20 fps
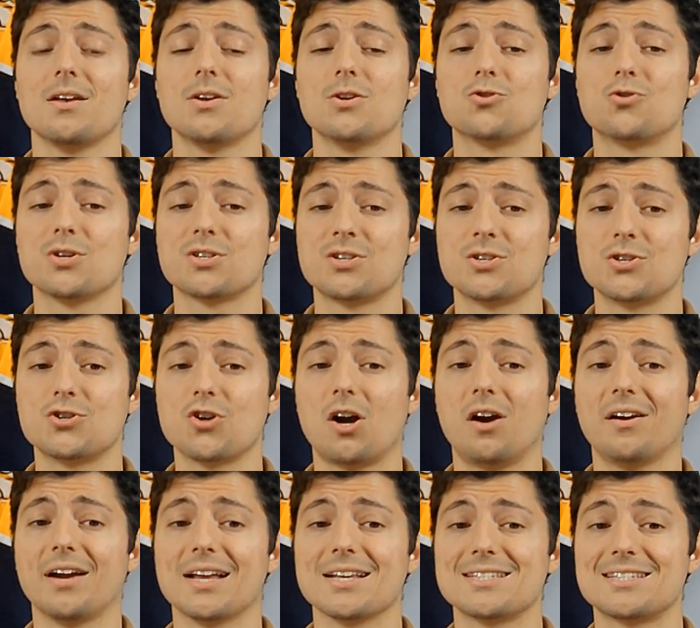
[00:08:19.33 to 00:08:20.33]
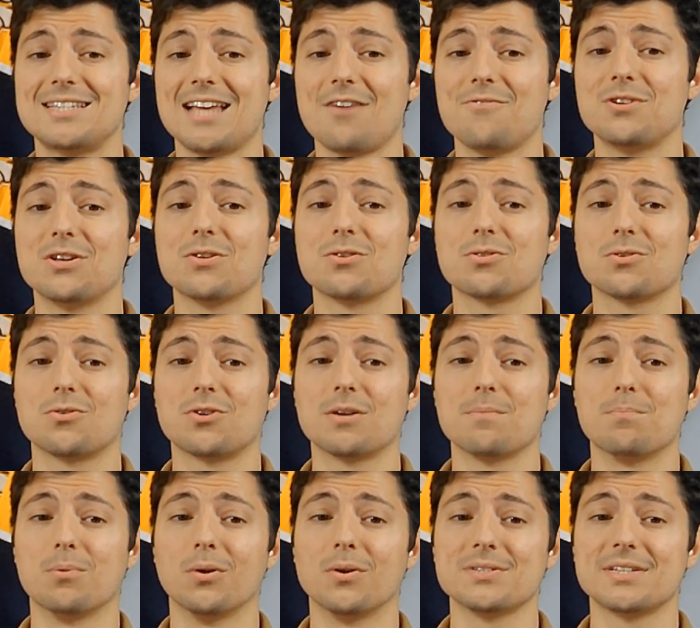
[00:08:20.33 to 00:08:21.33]
Tristan Jarry at 73.
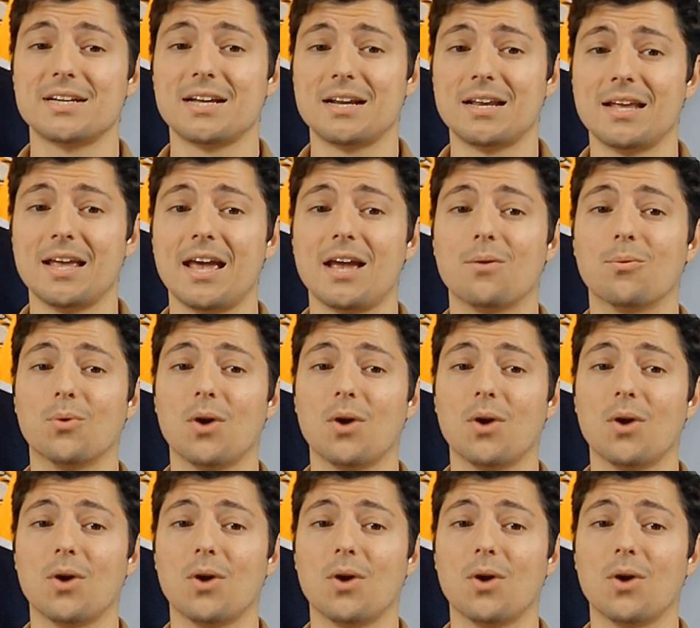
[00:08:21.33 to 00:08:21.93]
Burns at 88.